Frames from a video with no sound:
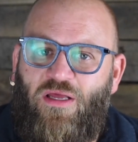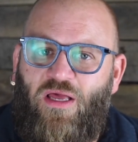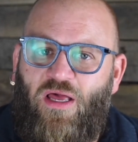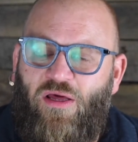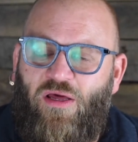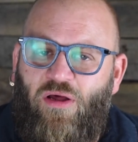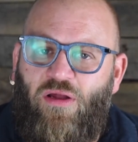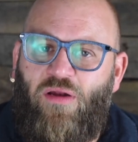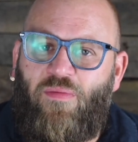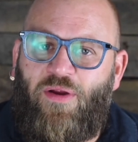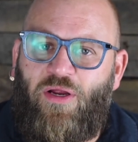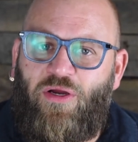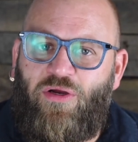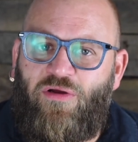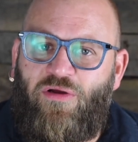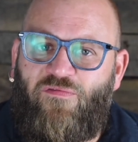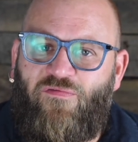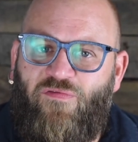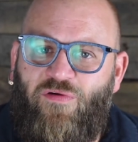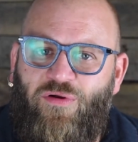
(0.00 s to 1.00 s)
it ought to bear
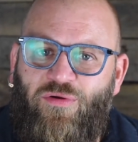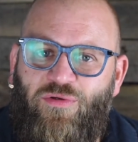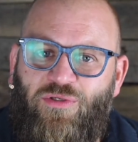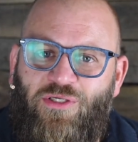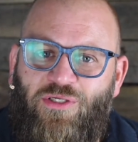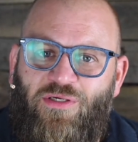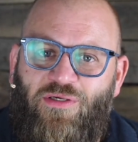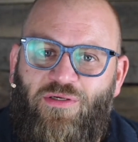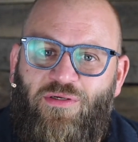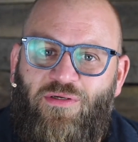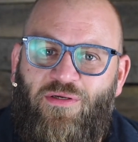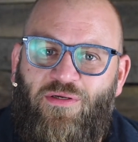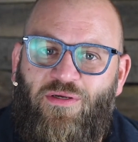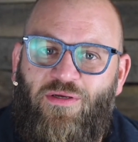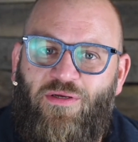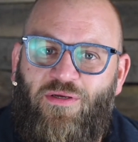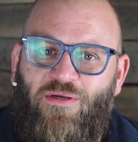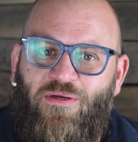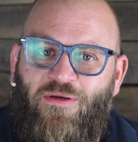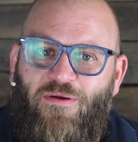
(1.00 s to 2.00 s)
good fruit.
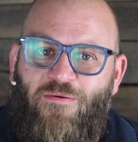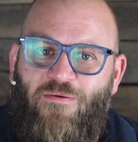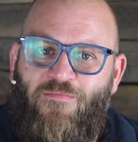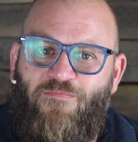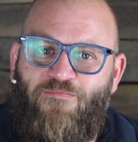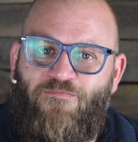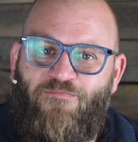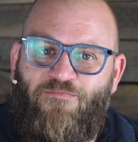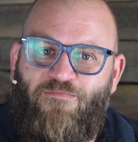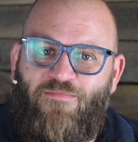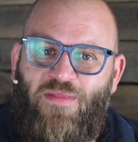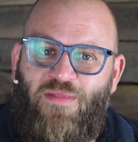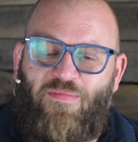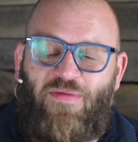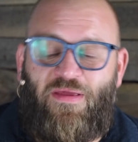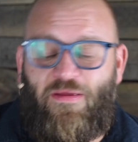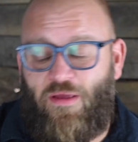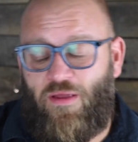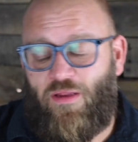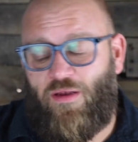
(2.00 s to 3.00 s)
I
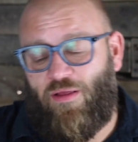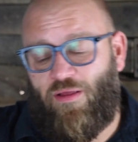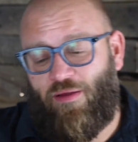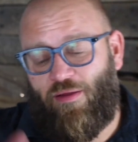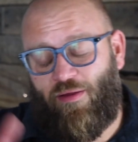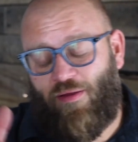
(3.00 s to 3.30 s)
mean,